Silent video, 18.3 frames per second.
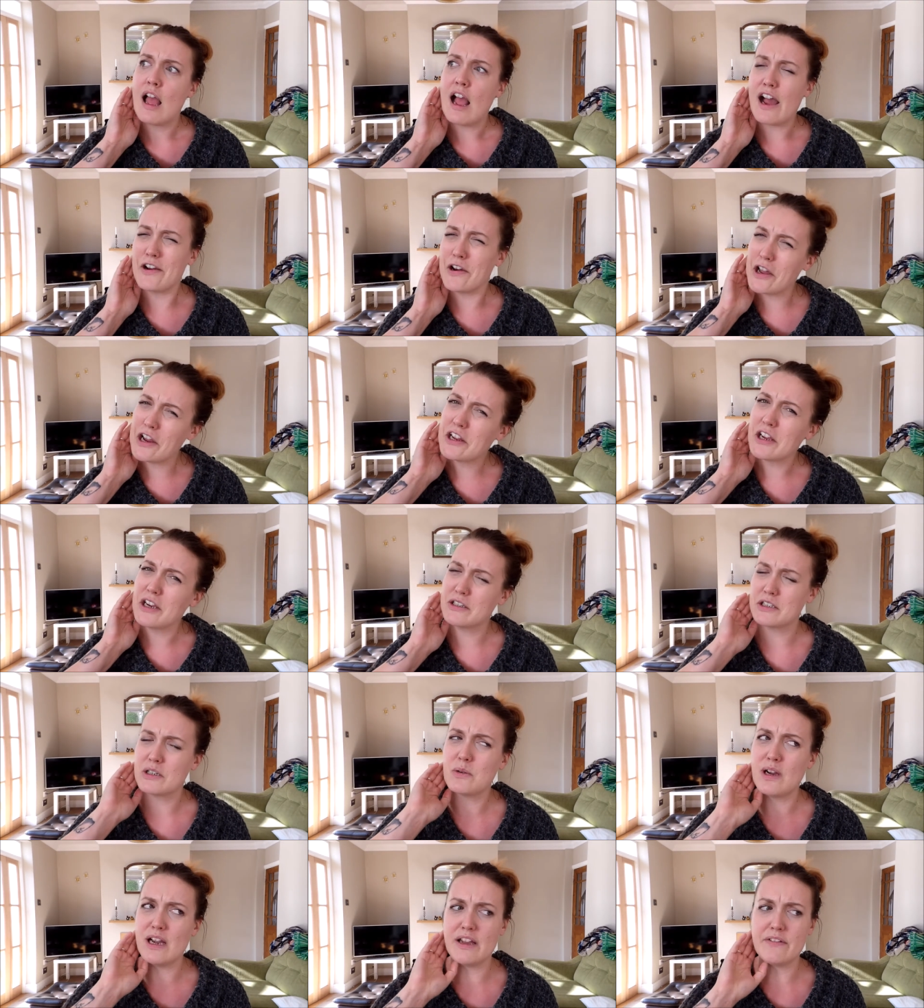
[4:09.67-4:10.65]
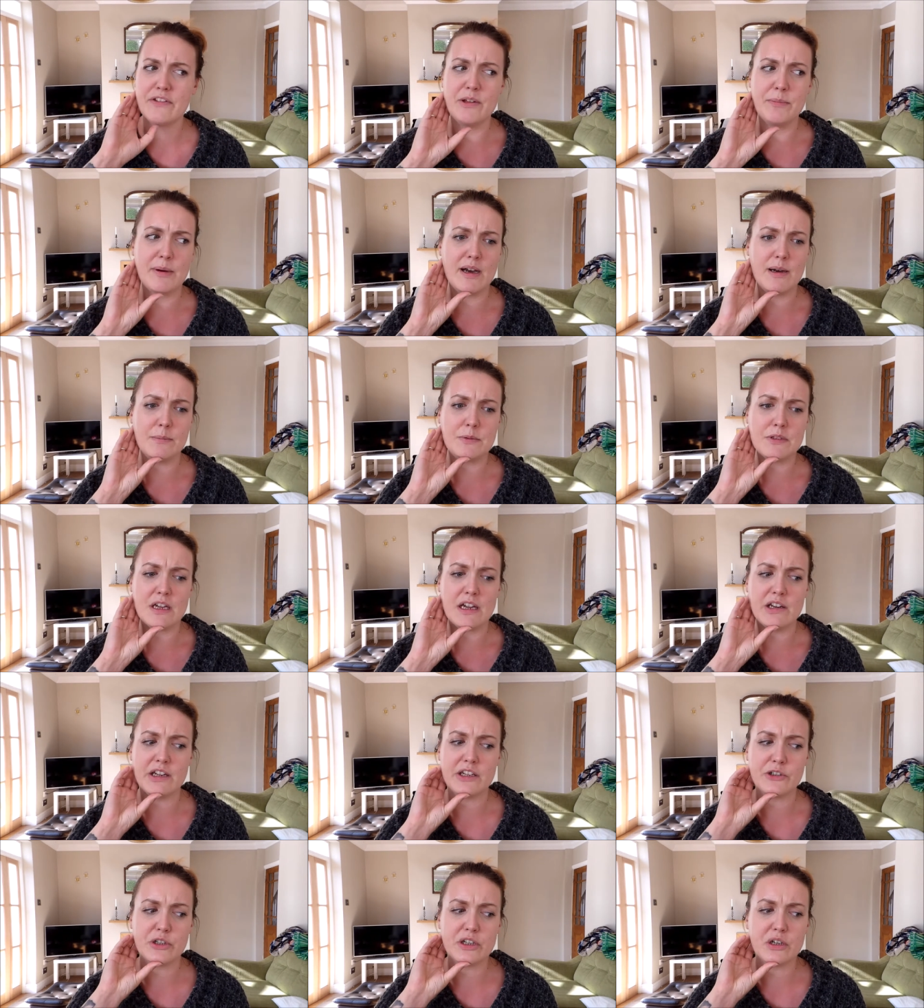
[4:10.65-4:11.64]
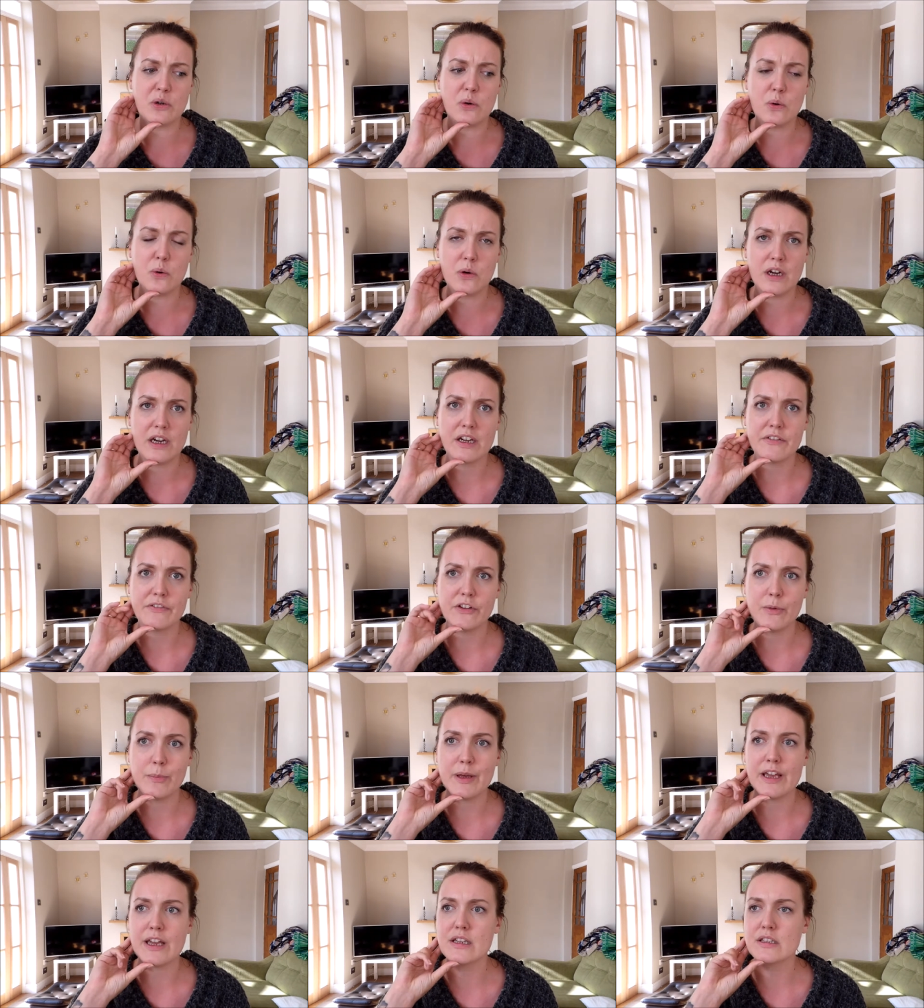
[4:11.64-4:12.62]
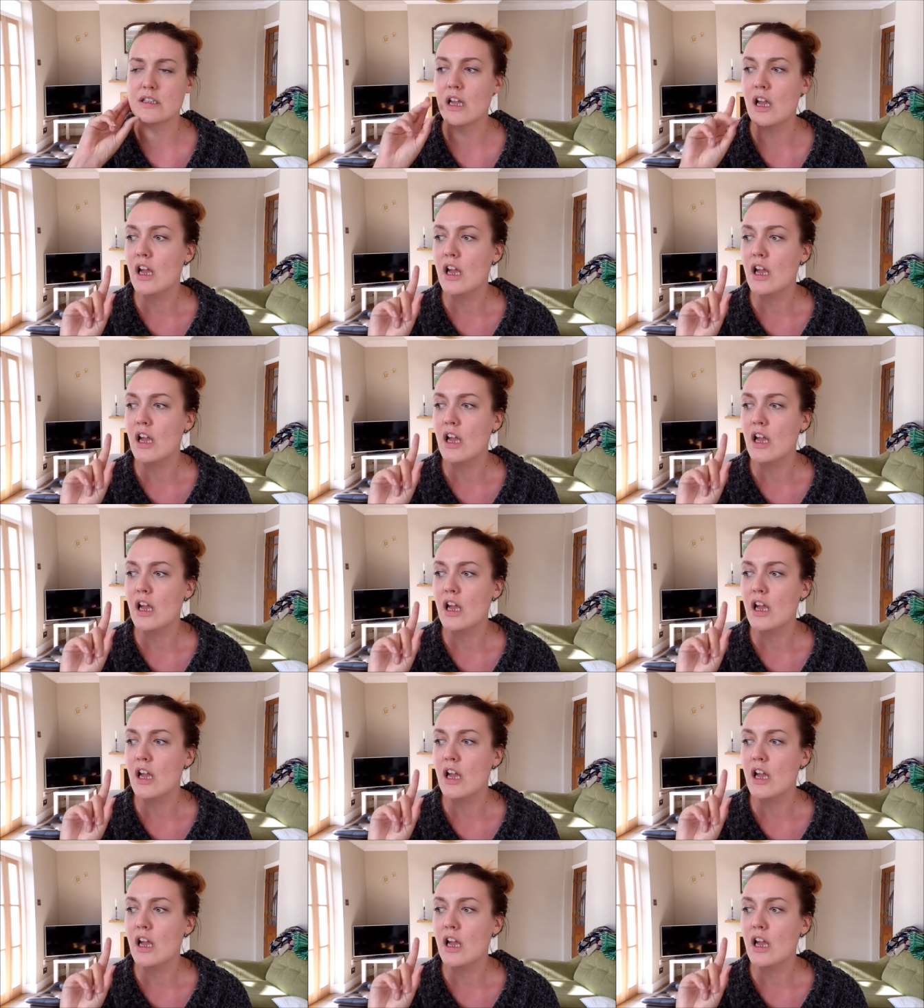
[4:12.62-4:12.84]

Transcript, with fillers: And I go to quite a few pubs and I drink quite a few beers.